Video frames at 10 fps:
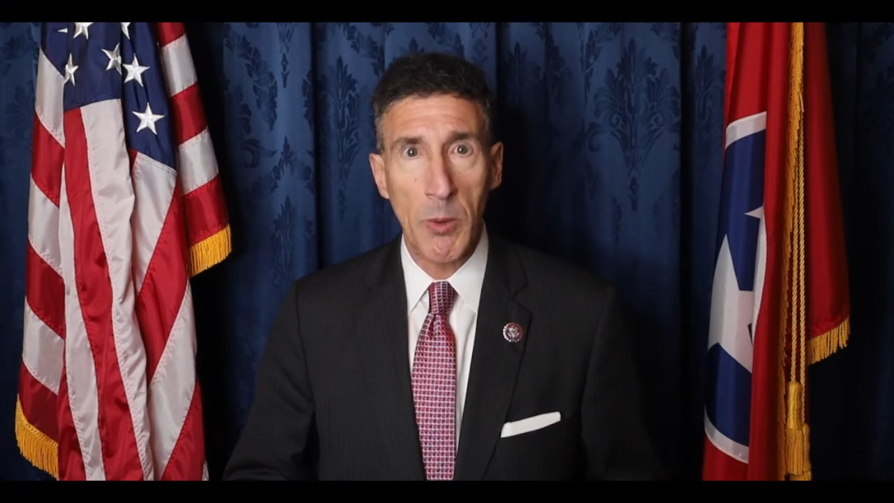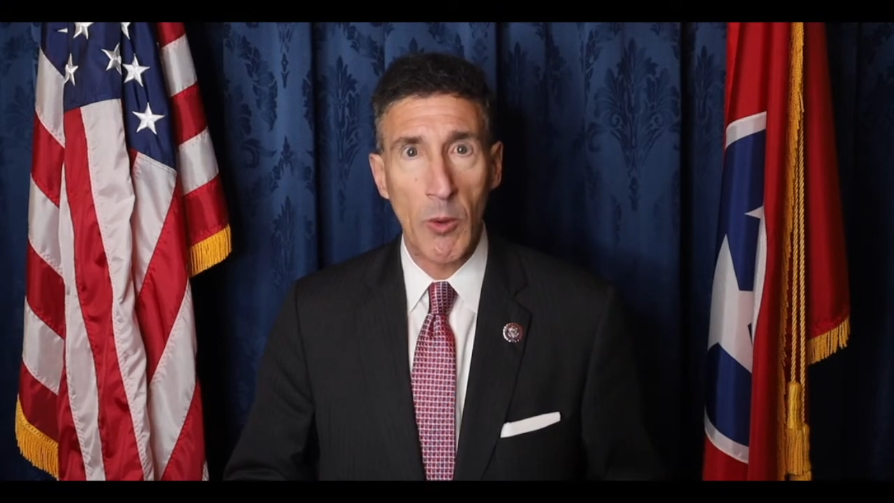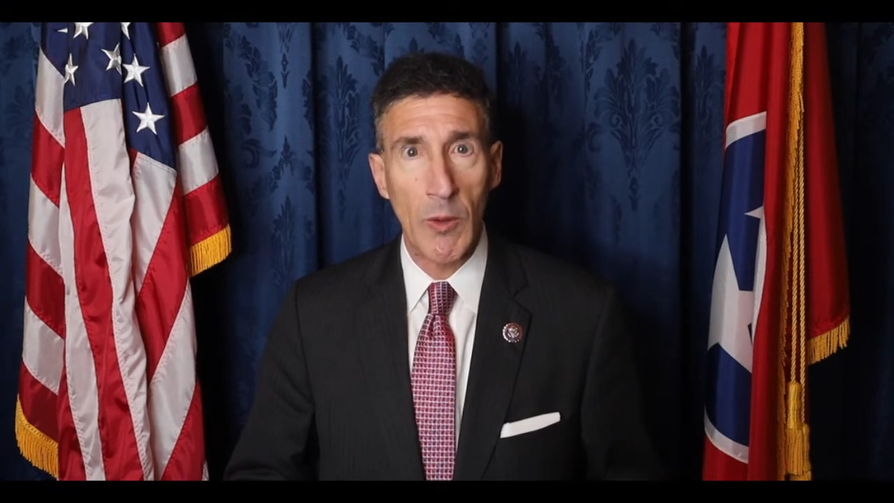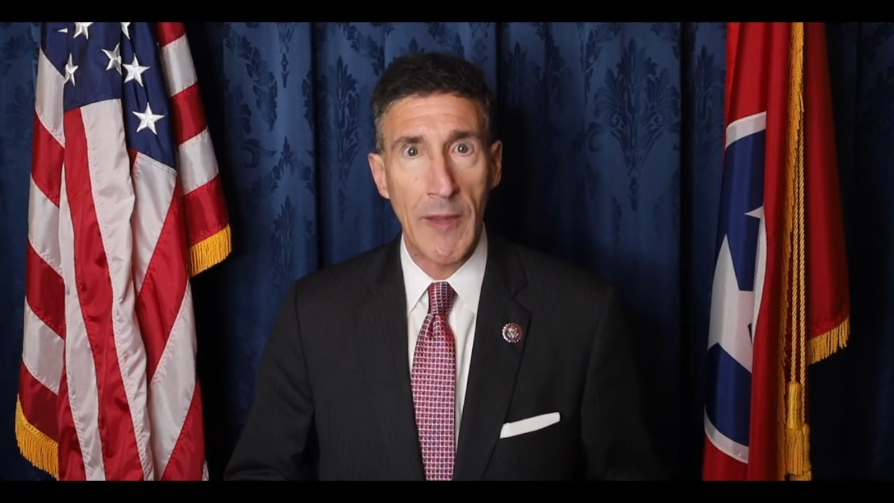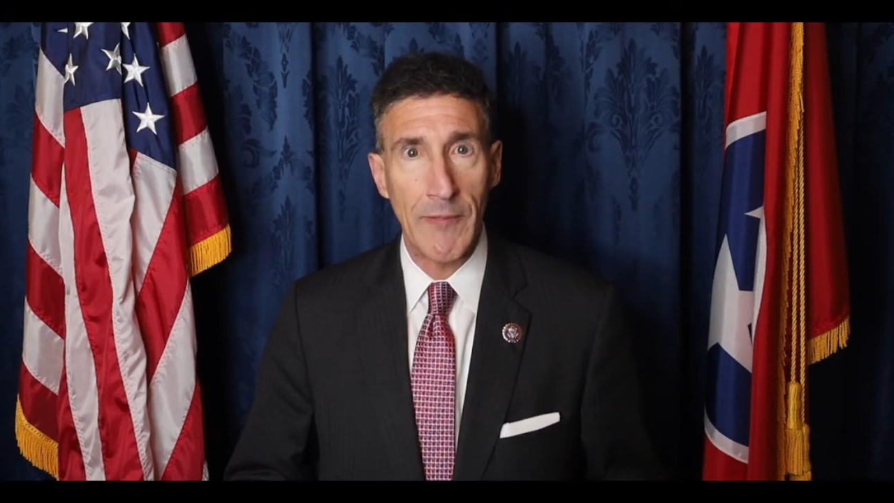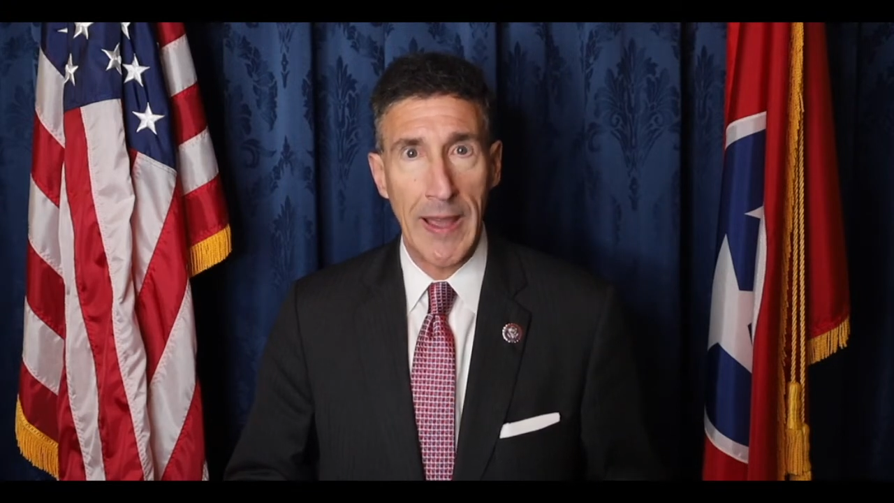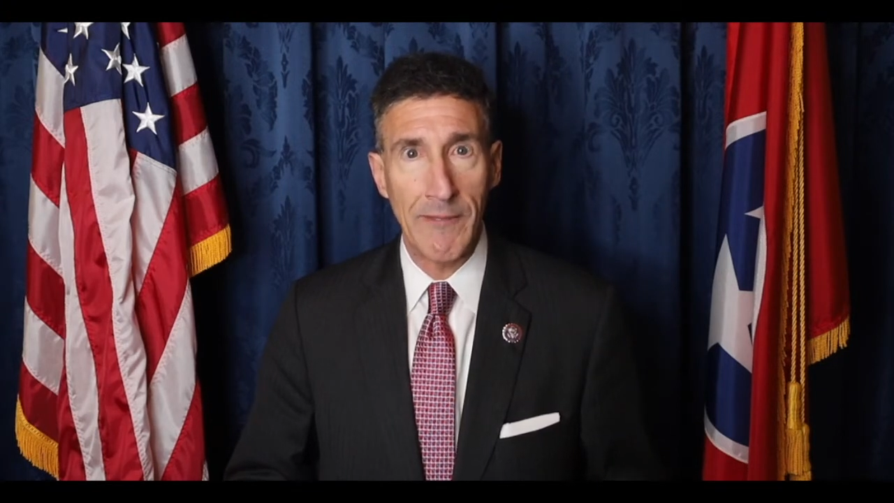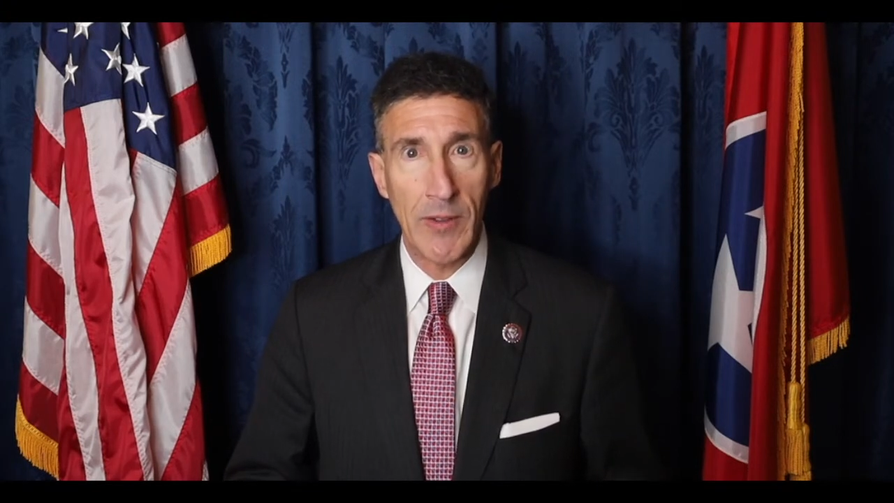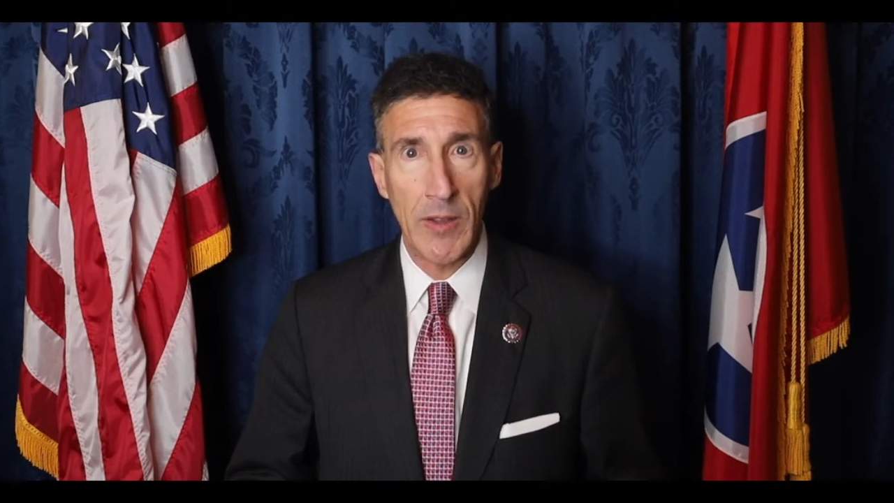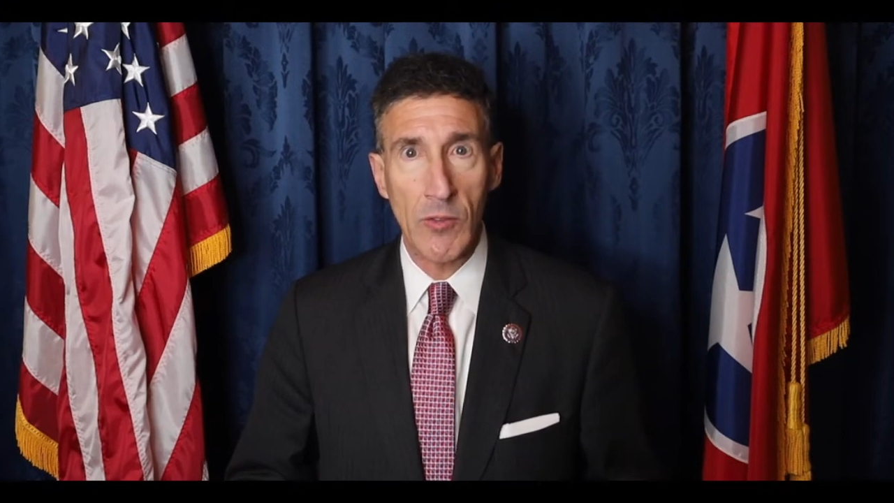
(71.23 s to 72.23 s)
pro-life
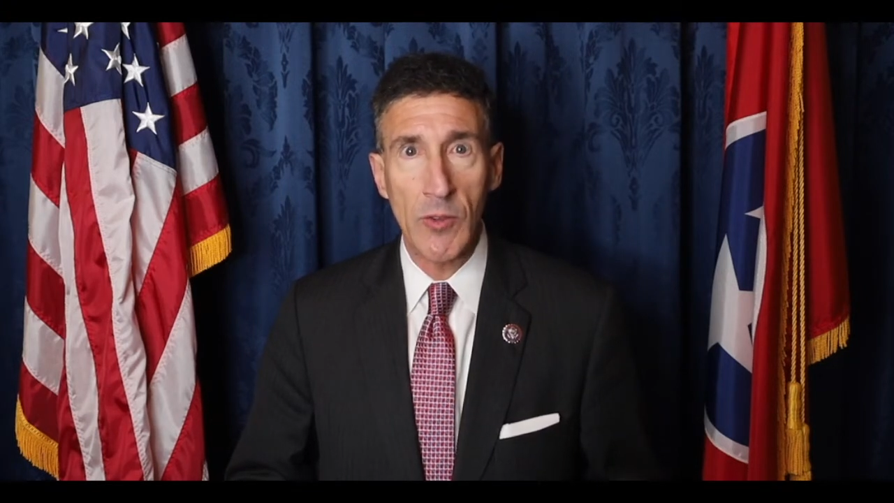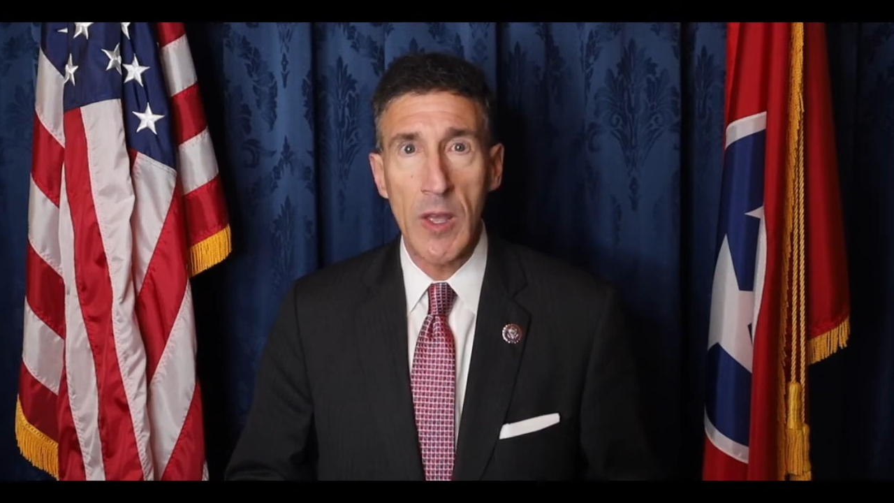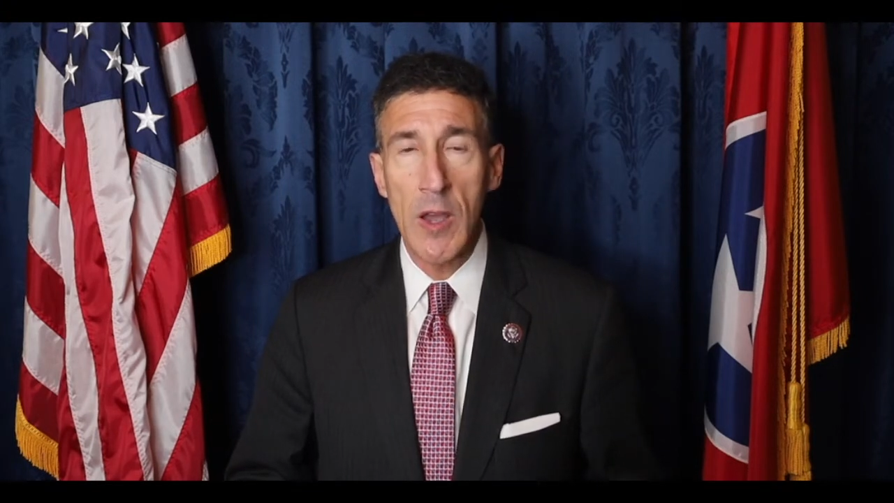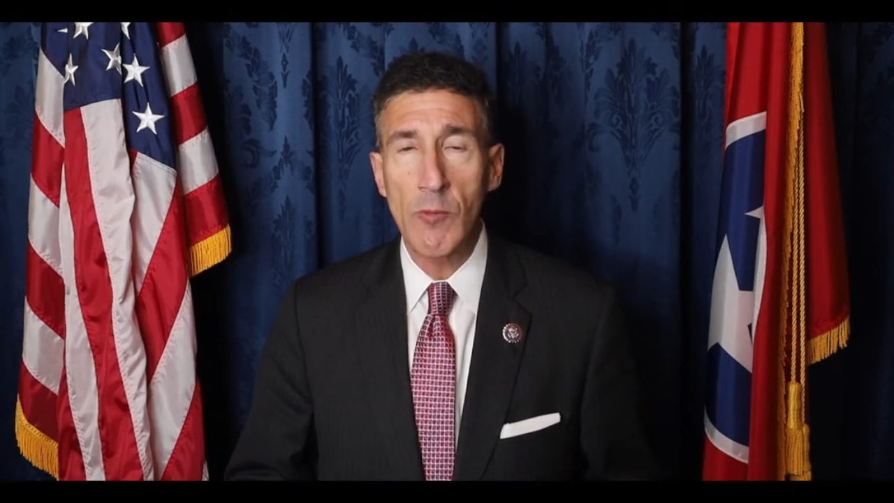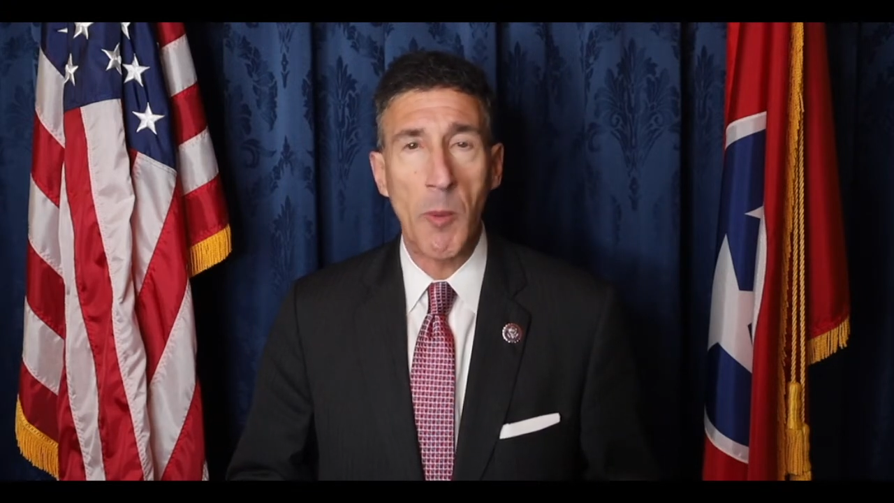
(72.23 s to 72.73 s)
advocates